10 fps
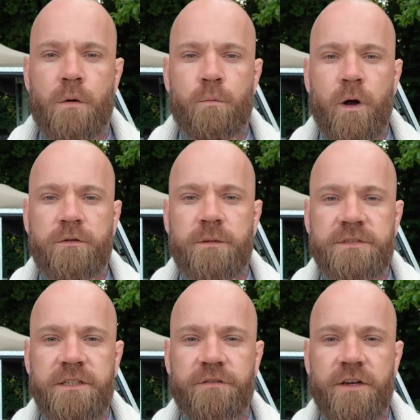Welcome
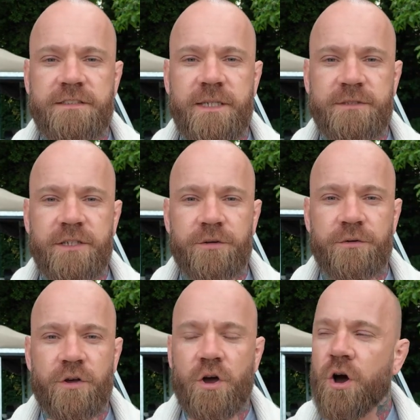to the first
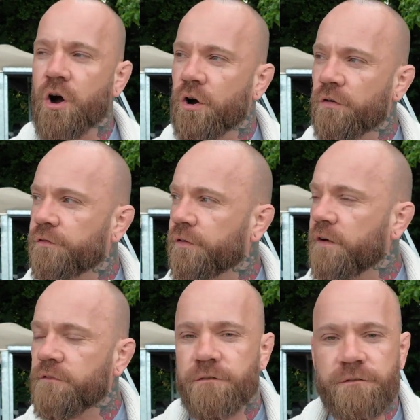episode of
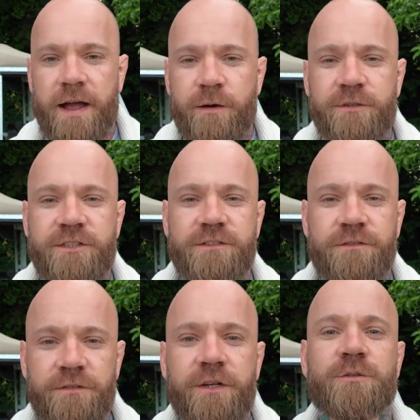Founders
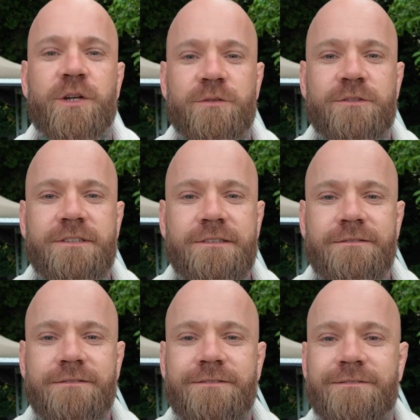Field Notes.
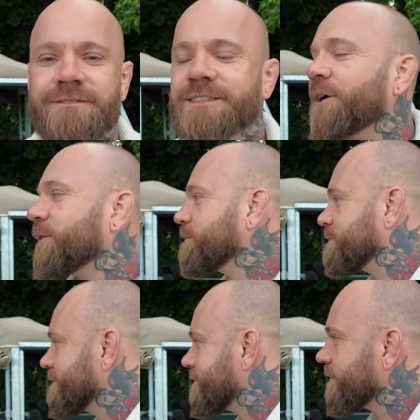So,
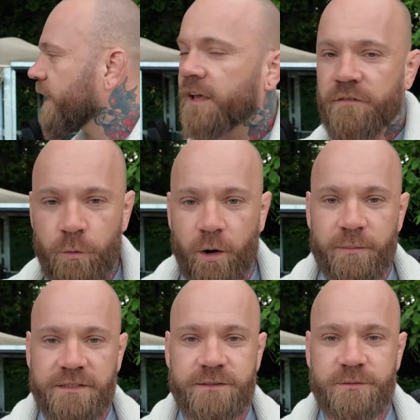if you're one
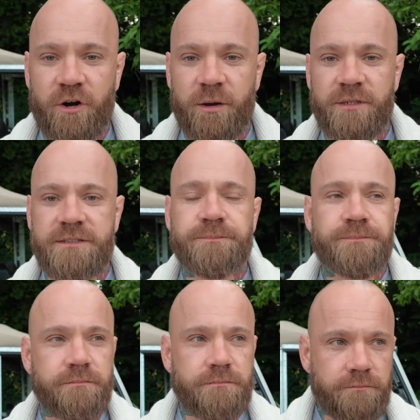of my subscribers,
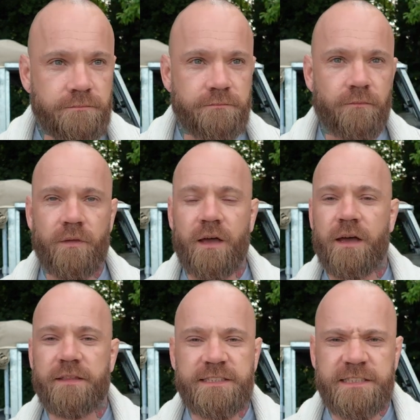
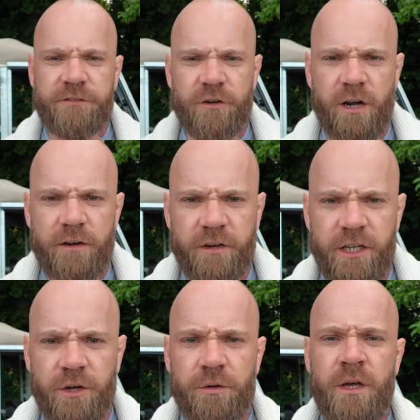this is a different kind of
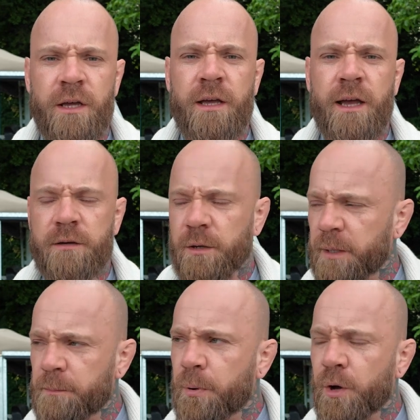video. I'm going
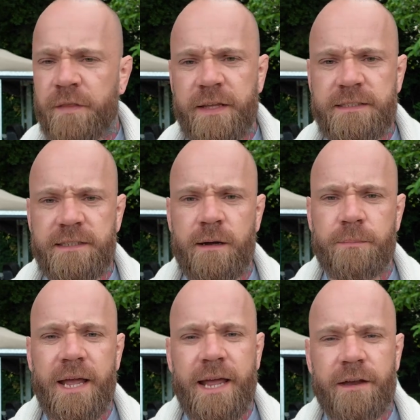to be putting these
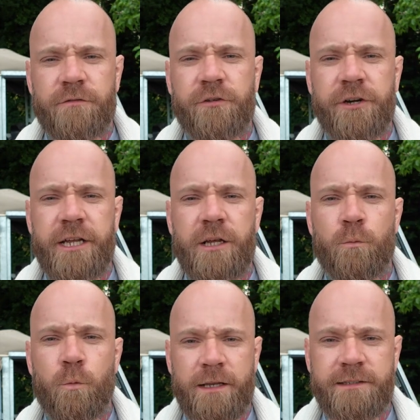up every
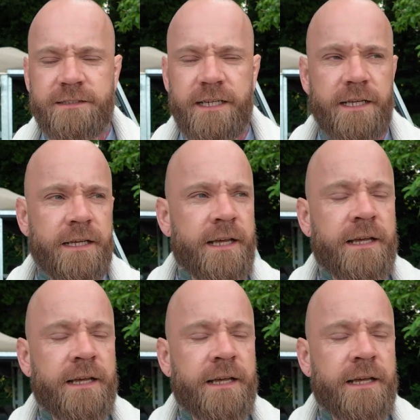Wednesday.